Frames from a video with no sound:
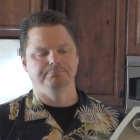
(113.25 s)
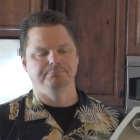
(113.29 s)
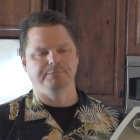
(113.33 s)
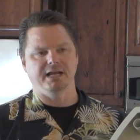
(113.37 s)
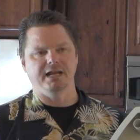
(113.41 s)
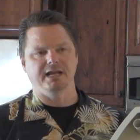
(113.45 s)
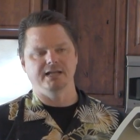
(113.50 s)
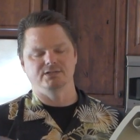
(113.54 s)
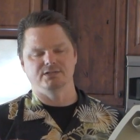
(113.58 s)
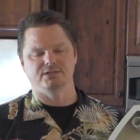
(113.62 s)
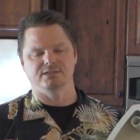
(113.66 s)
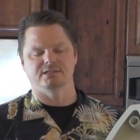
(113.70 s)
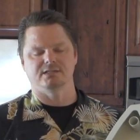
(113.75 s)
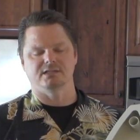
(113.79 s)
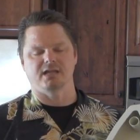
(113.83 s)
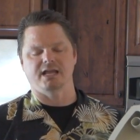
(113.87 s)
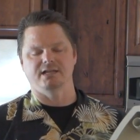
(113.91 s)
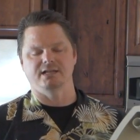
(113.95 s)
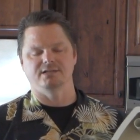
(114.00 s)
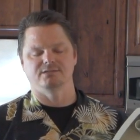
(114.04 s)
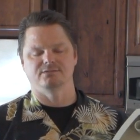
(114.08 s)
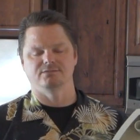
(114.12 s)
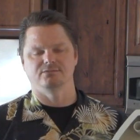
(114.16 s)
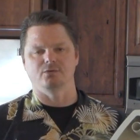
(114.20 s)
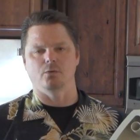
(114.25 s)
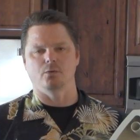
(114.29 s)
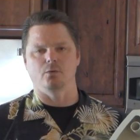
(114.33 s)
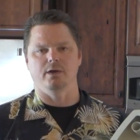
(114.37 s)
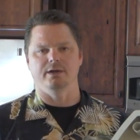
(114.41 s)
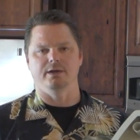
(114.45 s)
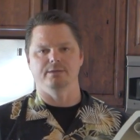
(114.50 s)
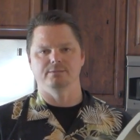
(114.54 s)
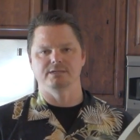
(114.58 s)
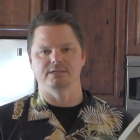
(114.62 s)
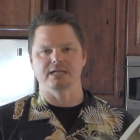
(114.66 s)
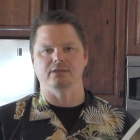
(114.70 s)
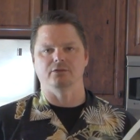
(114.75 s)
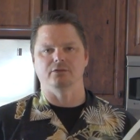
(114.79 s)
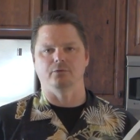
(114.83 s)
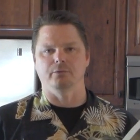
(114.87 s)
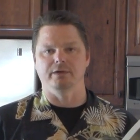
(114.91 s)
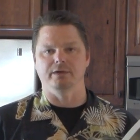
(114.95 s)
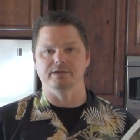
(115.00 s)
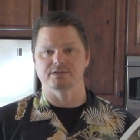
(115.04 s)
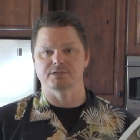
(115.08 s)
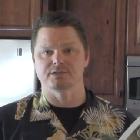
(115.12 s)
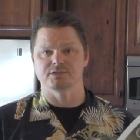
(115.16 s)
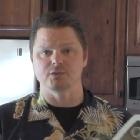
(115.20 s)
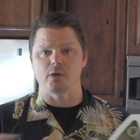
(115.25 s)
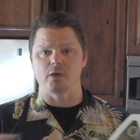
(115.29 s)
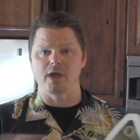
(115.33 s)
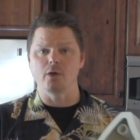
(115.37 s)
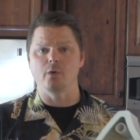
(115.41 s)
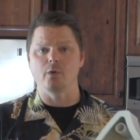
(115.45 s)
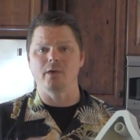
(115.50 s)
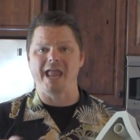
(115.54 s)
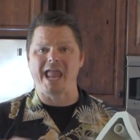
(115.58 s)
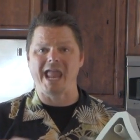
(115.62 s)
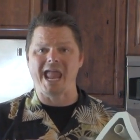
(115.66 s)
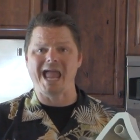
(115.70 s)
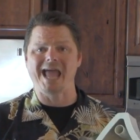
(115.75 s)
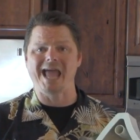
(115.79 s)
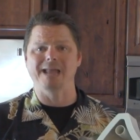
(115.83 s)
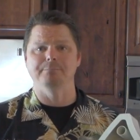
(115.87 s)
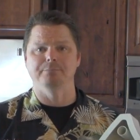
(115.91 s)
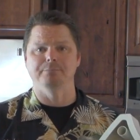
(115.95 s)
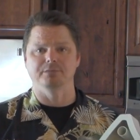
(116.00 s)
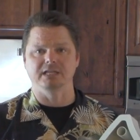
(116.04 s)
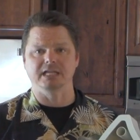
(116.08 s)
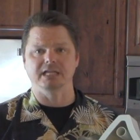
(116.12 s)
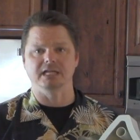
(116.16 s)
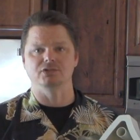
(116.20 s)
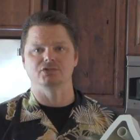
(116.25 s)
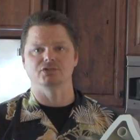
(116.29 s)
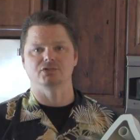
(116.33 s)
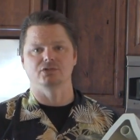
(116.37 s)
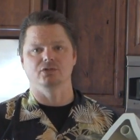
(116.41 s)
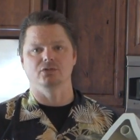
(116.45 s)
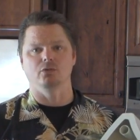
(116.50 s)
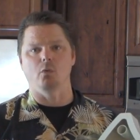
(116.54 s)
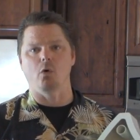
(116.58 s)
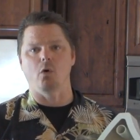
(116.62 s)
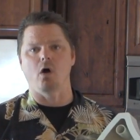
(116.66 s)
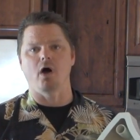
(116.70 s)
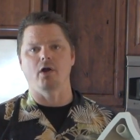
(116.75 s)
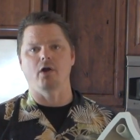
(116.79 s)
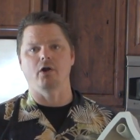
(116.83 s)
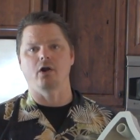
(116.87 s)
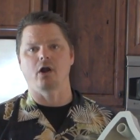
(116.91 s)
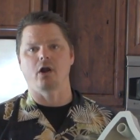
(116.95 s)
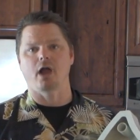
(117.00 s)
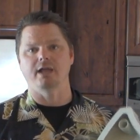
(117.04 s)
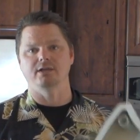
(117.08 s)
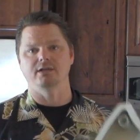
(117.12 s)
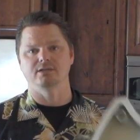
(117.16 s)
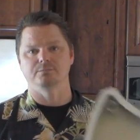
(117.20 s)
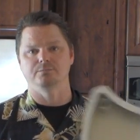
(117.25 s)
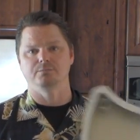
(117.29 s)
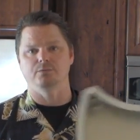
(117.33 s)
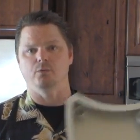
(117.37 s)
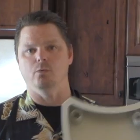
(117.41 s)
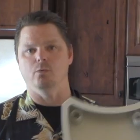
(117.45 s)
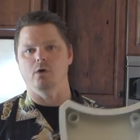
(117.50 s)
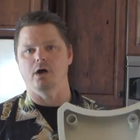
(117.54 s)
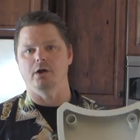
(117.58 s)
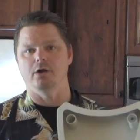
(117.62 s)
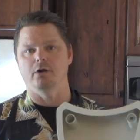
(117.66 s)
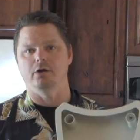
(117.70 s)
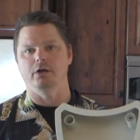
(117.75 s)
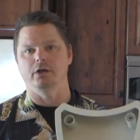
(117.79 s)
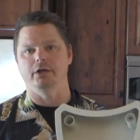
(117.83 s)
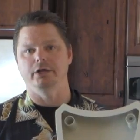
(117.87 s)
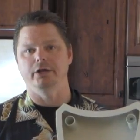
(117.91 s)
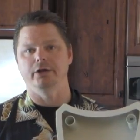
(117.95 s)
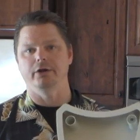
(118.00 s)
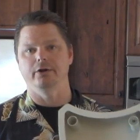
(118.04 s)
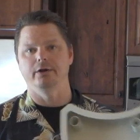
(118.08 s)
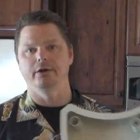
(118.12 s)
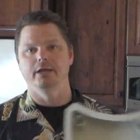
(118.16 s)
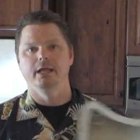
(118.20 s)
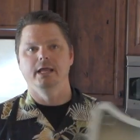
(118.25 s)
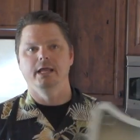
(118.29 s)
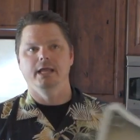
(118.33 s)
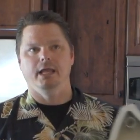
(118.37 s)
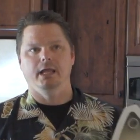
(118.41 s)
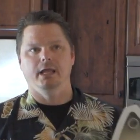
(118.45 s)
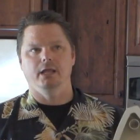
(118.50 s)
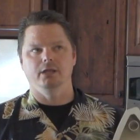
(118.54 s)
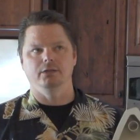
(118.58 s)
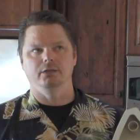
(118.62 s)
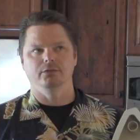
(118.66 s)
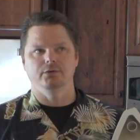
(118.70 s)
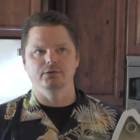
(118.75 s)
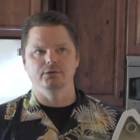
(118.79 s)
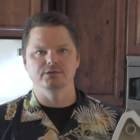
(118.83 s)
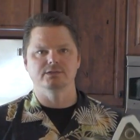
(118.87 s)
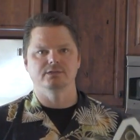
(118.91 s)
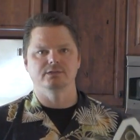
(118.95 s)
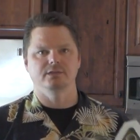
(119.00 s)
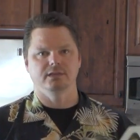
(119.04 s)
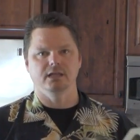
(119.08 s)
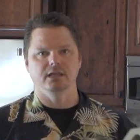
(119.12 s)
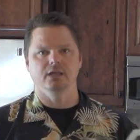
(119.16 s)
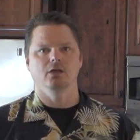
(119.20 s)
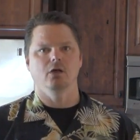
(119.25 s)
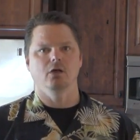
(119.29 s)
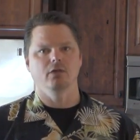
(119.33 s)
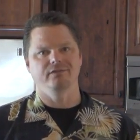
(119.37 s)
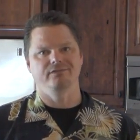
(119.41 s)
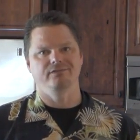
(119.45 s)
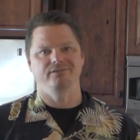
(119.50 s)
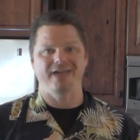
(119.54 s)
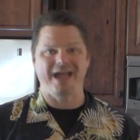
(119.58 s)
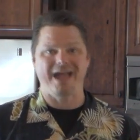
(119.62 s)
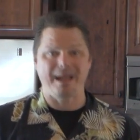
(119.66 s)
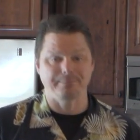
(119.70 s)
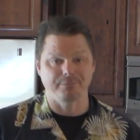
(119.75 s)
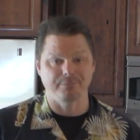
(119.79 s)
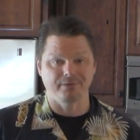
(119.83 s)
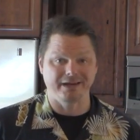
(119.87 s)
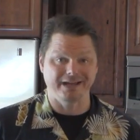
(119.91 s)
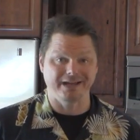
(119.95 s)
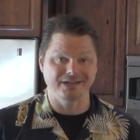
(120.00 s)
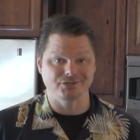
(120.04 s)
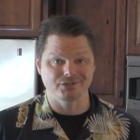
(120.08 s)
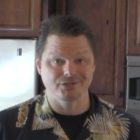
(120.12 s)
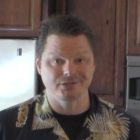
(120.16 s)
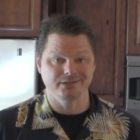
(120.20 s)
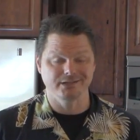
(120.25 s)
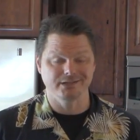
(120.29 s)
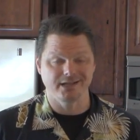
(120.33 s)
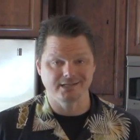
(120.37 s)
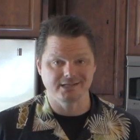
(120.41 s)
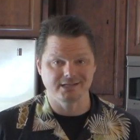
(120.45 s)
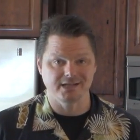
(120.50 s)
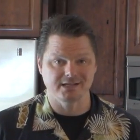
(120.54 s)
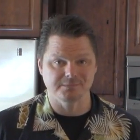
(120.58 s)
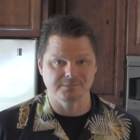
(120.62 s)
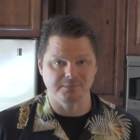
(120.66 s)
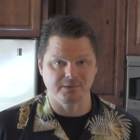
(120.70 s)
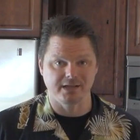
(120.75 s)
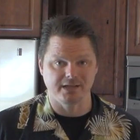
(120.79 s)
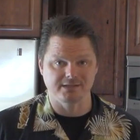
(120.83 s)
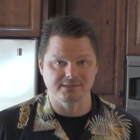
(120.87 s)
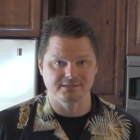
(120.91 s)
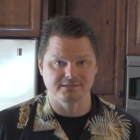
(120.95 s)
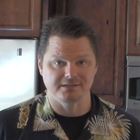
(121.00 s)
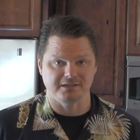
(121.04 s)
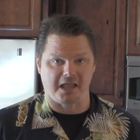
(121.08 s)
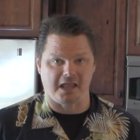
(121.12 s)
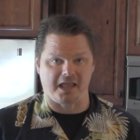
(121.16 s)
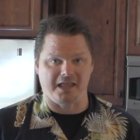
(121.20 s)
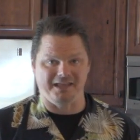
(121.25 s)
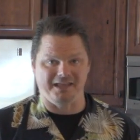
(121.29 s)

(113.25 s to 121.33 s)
but I just don't want to take the risk. So I don't add bleach to the water. I just put water in here. There's a thing called evaporation that takes place.